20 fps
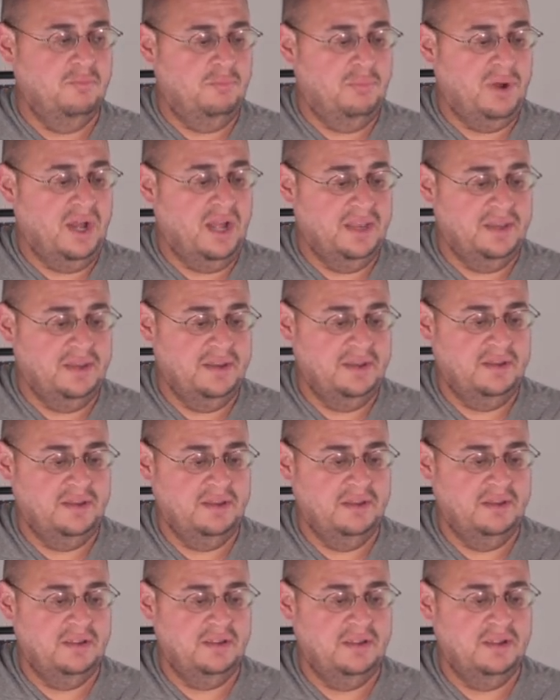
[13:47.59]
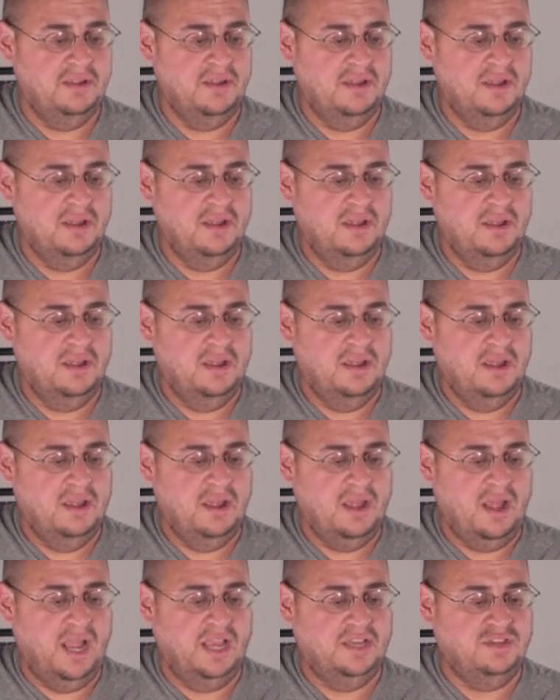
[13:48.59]
But
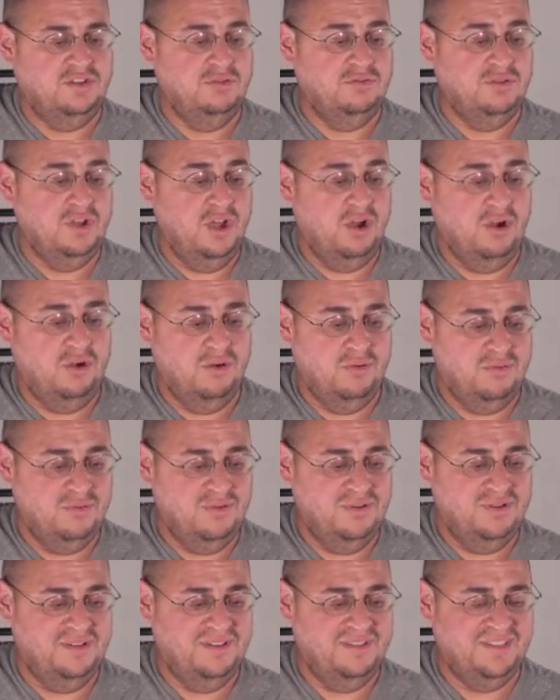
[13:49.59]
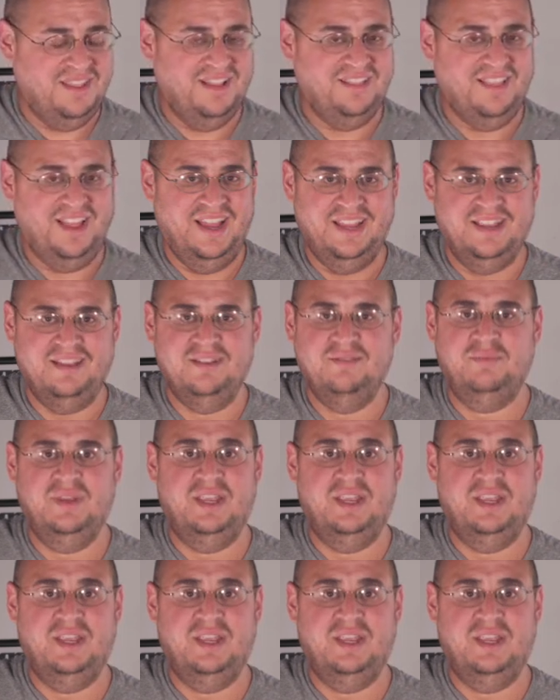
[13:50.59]
I do know that, like,